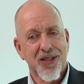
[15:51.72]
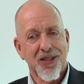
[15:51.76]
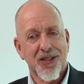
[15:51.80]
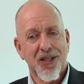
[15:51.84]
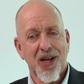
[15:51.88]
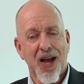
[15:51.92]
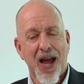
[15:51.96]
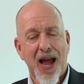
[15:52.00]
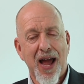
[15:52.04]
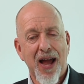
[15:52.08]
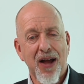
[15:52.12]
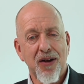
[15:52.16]

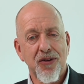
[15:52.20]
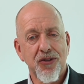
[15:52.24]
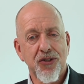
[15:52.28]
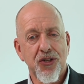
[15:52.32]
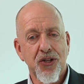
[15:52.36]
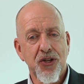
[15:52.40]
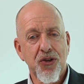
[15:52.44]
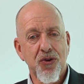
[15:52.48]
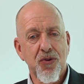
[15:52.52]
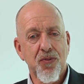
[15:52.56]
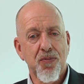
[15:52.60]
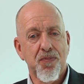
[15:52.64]
So how
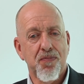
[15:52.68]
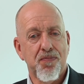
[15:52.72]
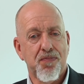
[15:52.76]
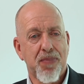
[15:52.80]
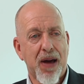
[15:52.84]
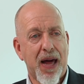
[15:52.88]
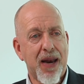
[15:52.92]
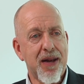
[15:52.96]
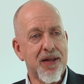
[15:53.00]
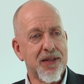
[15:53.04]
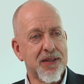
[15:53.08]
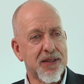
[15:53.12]
do you
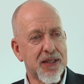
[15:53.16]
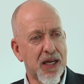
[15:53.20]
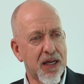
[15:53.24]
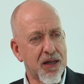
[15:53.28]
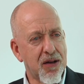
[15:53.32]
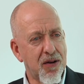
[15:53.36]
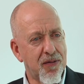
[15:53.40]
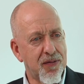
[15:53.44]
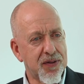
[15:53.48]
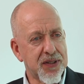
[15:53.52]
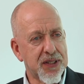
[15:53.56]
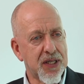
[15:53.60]
balance that
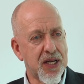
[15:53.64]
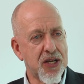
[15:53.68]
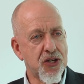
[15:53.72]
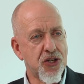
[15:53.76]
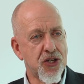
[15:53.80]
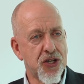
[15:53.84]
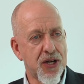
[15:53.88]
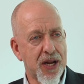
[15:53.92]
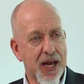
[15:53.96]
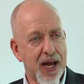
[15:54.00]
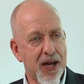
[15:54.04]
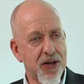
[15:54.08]

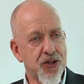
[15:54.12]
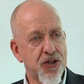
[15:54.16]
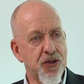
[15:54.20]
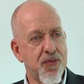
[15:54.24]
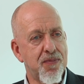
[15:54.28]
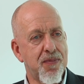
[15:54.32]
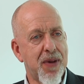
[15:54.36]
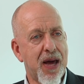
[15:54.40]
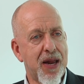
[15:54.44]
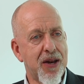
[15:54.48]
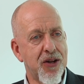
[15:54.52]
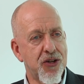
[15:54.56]
conversation? How do you
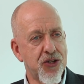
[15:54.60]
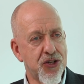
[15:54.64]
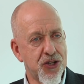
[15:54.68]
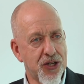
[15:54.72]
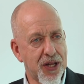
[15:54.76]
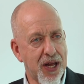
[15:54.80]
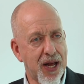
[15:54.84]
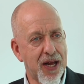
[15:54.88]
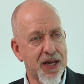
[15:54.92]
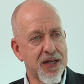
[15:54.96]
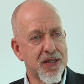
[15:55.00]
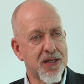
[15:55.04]
manage
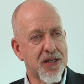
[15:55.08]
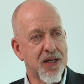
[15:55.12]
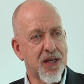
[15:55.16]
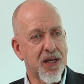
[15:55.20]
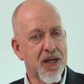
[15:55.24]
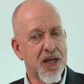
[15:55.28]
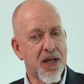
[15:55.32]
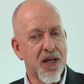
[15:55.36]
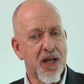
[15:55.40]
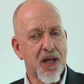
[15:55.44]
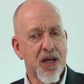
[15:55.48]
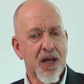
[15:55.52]
that?
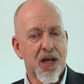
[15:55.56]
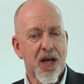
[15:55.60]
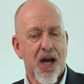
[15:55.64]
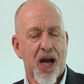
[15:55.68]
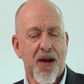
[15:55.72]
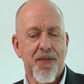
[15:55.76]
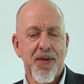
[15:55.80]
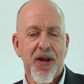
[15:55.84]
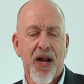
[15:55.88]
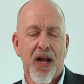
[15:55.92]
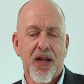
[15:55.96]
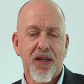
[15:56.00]

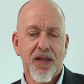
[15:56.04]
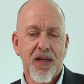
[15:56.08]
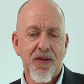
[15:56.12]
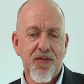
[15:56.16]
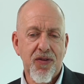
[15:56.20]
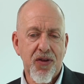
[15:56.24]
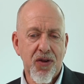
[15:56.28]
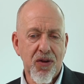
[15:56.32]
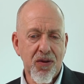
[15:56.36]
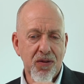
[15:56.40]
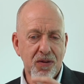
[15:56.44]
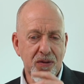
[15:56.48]
I mean, I'll
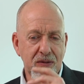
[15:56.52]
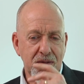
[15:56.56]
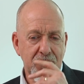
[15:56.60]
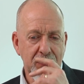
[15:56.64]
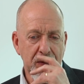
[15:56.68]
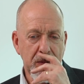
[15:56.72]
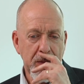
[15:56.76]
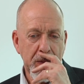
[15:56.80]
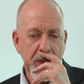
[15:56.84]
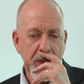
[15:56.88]
give you,